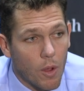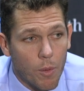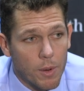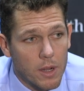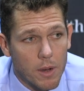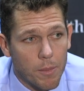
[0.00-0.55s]
Oh,
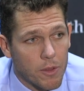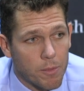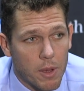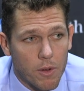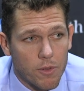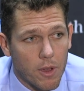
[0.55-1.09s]
we did a much
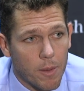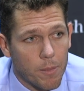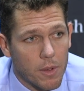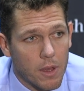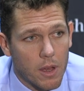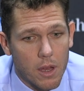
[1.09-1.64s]
better job.
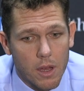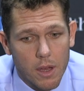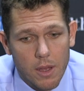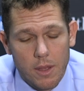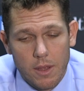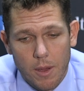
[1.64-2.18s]

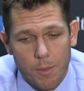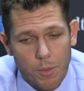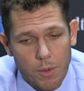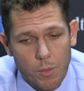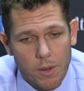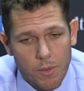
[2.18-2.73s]
I mean,
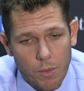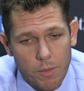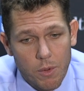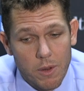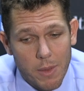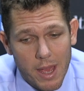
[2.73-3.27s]
we
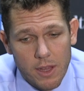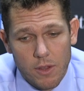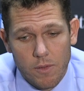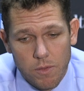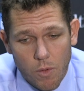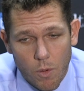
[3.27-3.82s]
went back
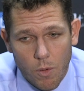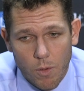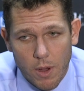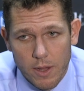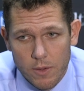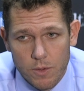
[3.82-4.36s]
to full
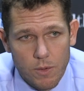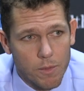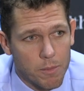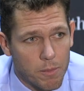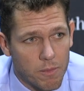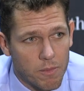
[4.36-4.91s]
high
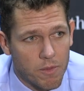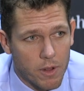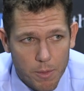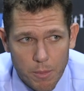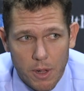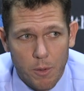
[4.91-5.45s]
school
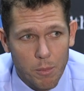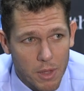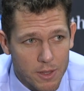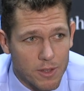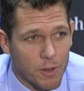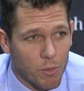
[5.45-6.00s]
fundamental
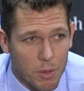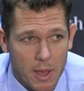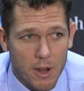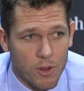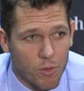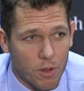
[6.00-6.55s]
basic
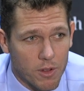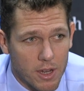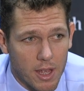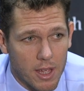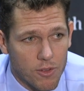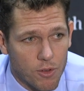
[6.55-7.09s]
rebounding drill
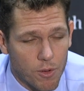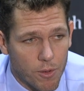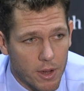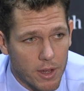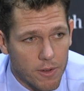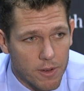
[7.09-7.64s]
today at shoot
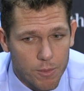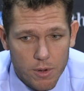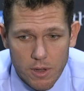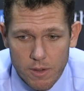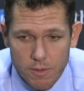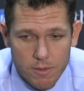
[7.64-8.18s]
around
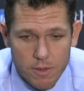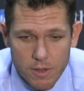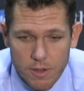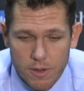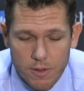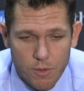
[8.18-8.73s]
where you
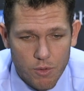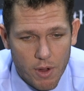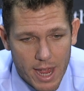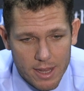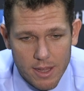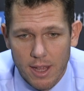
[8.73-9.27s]

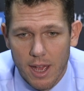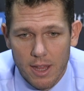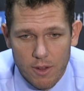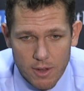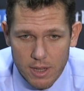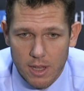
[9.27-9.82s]
track the guy,
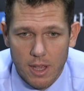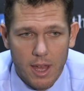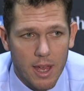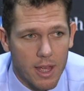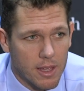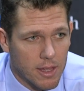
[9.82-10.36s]
you hit the
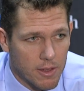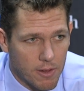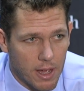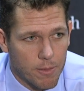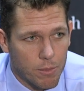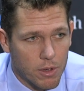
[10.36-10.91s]
guy,
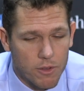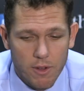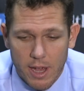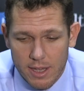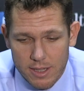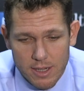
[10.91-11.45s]
you put
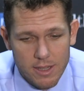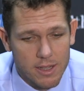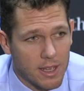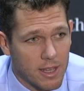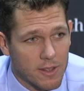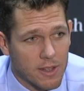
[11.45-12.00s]
your ass in his
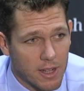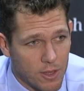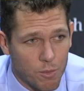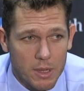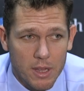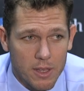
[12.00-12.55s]
knees, and then
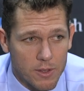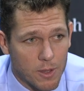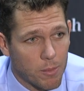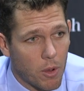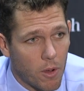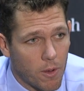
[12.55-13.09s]
you release to
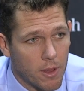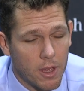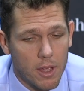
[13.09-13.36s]
the ball.